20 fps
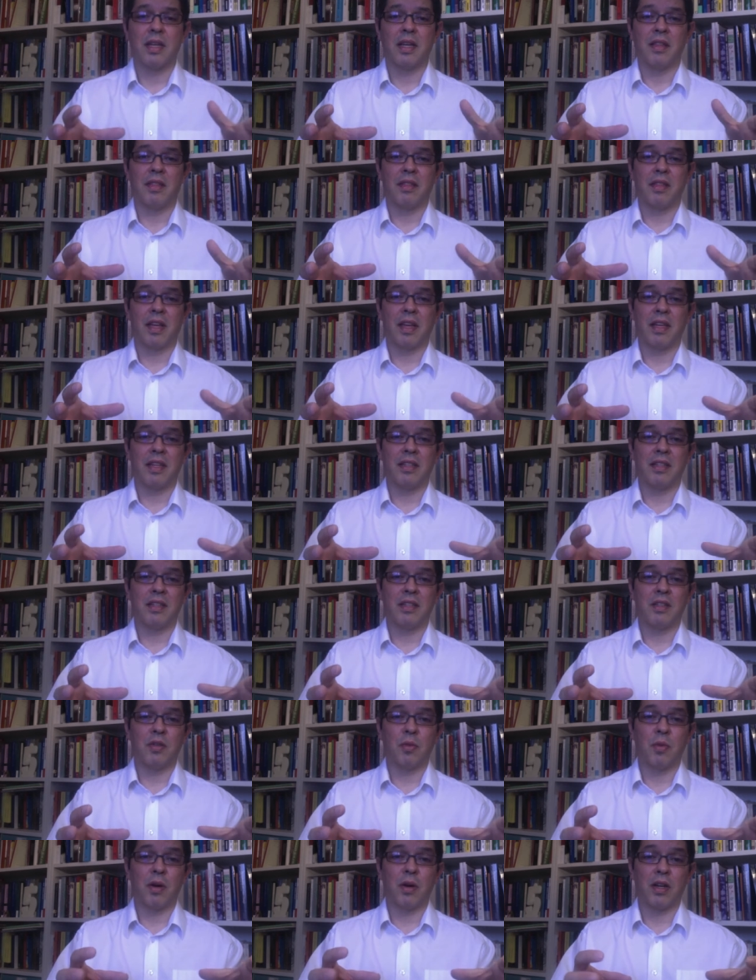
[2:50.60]
then
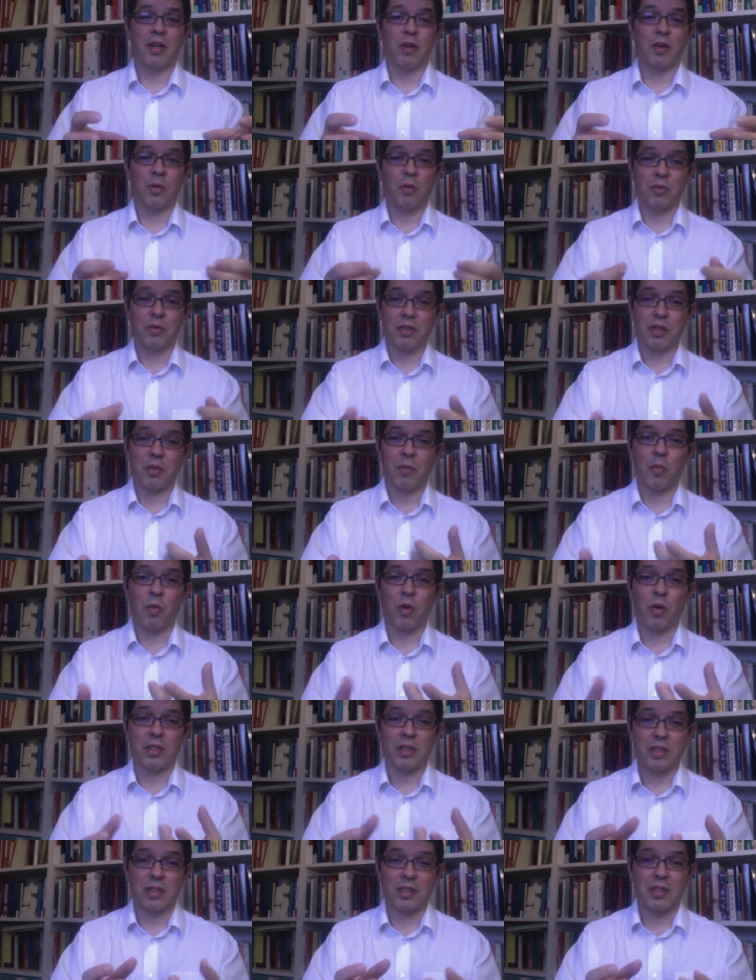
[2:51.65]
you are losing
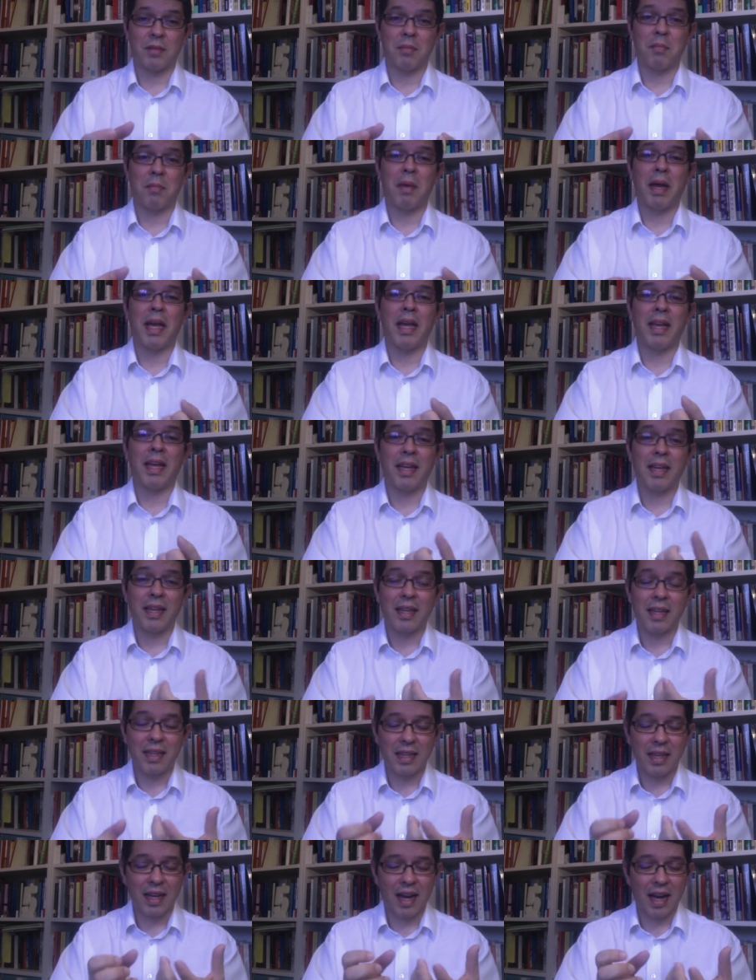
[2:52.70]
what's the
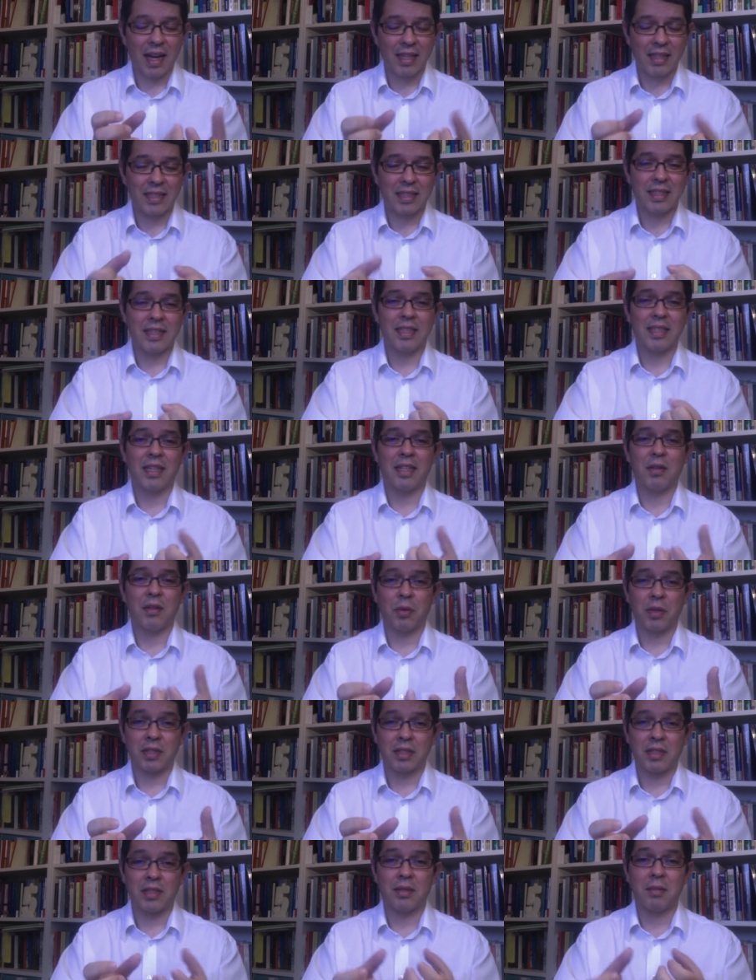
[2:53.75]
main idea,
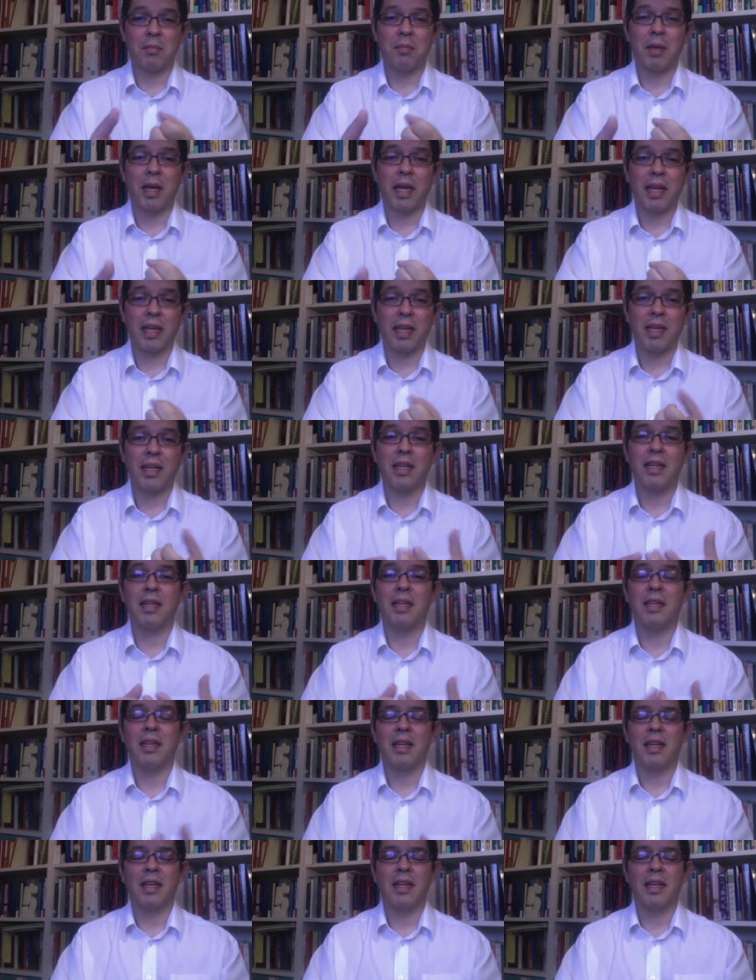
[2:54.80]
what's the main,